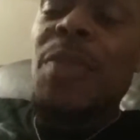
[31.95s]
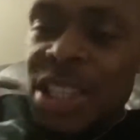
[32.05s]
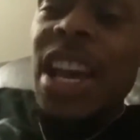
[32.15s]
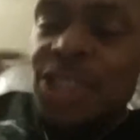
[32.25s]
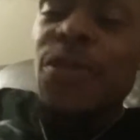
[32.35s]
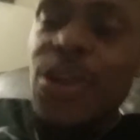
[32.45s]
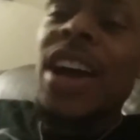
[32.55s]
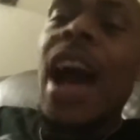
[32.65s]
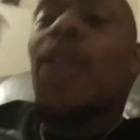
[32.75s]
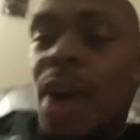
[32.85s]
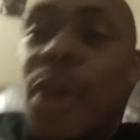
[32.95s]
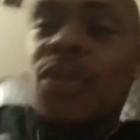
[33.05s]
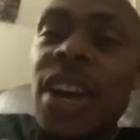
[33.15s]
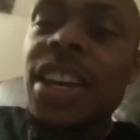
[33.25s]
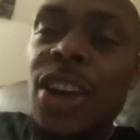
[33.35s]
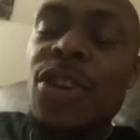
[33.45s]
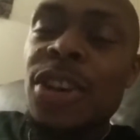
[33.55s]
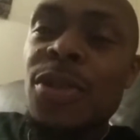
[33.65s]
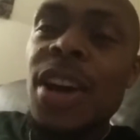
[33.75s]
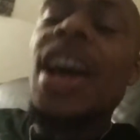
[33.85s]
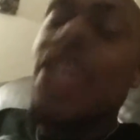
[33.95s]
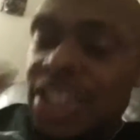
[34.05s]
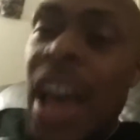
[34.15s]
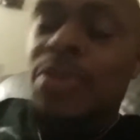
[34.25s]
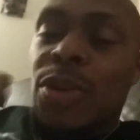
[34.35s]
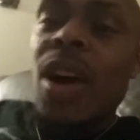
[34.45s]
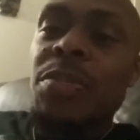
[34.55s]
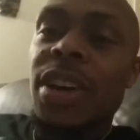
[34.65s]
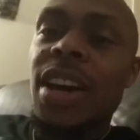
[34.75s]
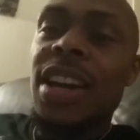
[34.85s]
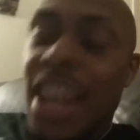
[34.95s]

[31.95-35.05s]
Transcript: I'm a schizophrenic. I'll come over and kill you and stab you up again.